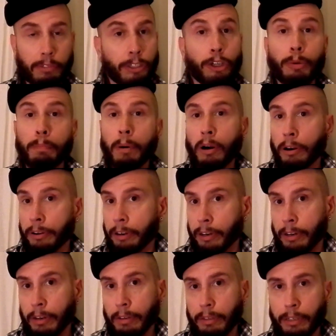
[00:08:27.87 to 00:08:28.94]
your
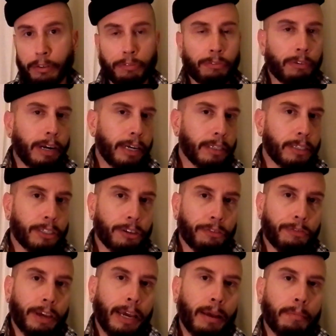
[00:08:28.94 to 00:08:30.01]
partner, your friends, your
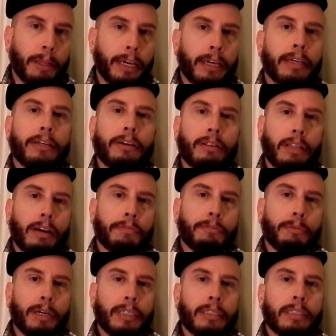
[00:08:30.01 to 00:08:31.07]
family, your loved
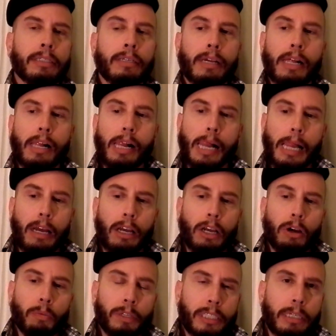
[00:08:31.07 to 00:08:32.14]
ones.
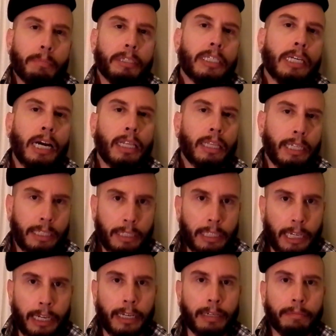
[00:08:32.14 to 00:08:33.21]
When someone's not
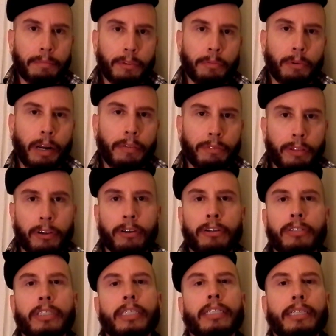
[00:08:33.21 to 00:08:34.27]
listening, what I've
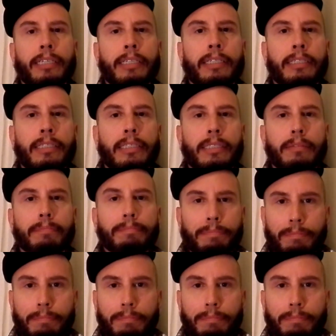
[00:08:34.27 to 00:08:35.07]
learned is